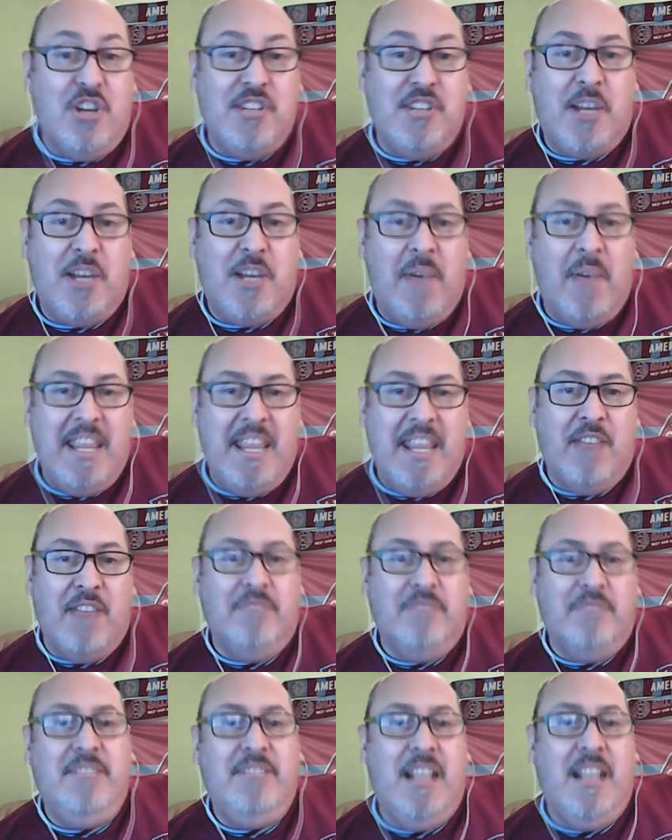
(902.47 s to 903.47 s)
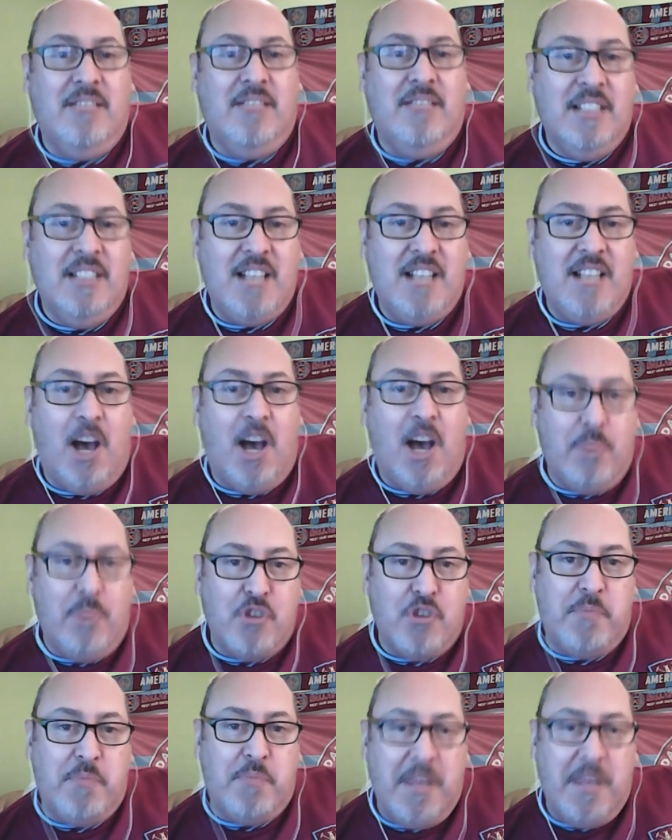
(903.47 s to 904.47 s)
go out there and, you know, car
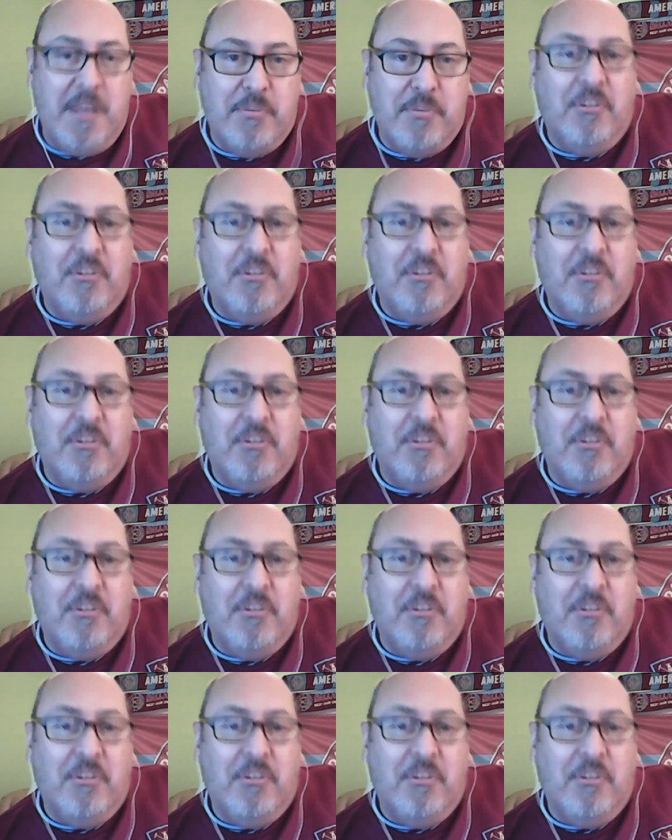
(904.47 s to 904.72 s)
wash people.